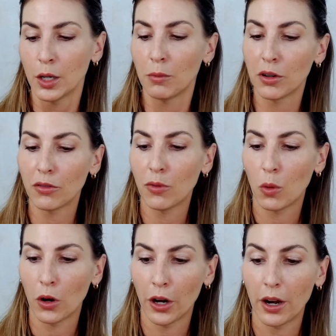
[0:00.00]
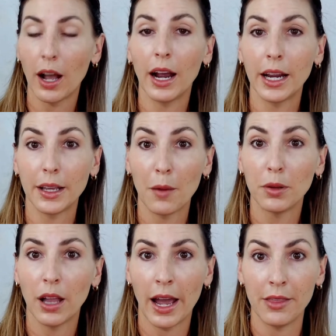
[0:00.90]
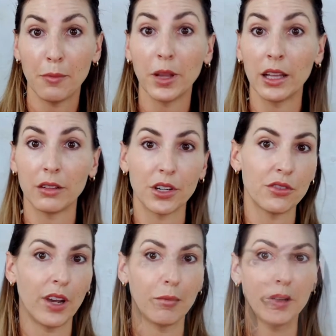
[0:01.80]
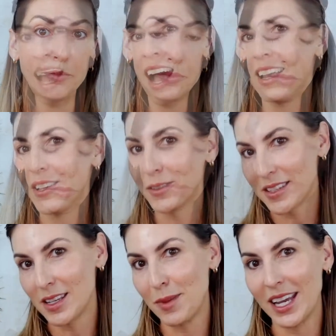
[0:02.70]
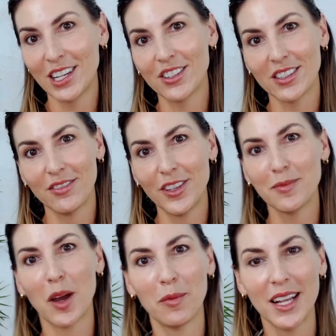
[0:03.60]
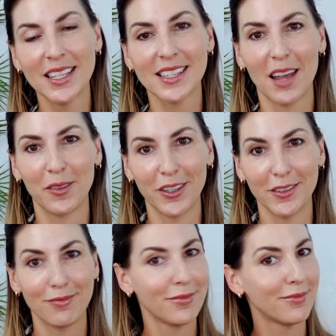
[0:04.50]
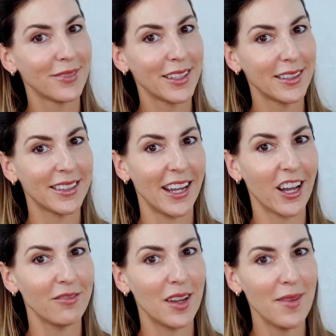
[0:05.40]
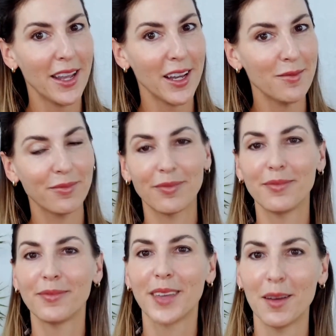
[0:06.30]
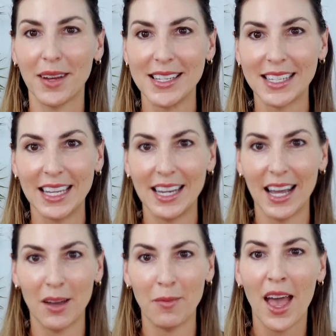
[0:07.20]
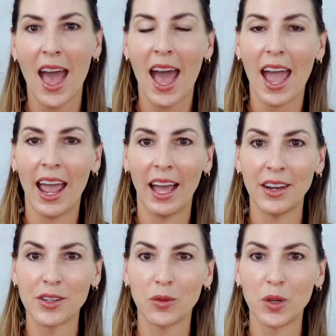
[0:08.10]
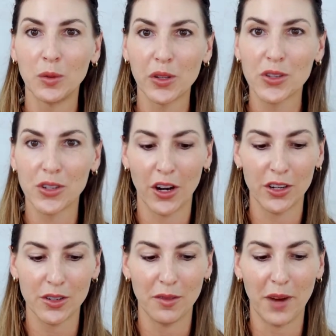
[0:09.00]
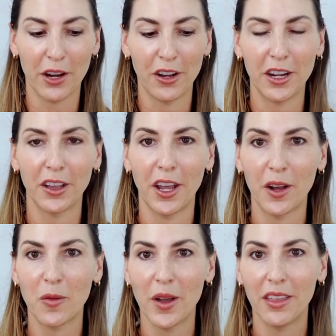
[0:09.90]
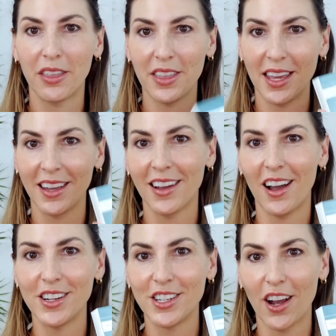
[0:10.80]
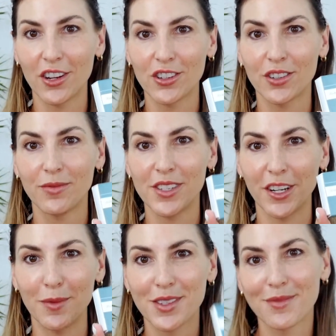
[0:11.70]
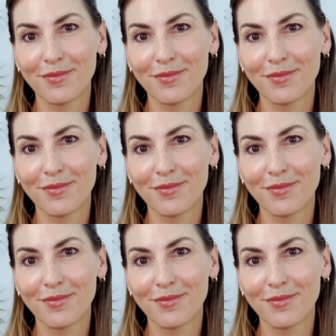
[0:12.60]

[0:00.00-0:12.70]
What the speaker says: before I apply the platelet-rich fibrin. You will see me in just a few moments. I'm going to take off my makeup, get my skin numb, and we will start microneedling with the AnteAGE serums.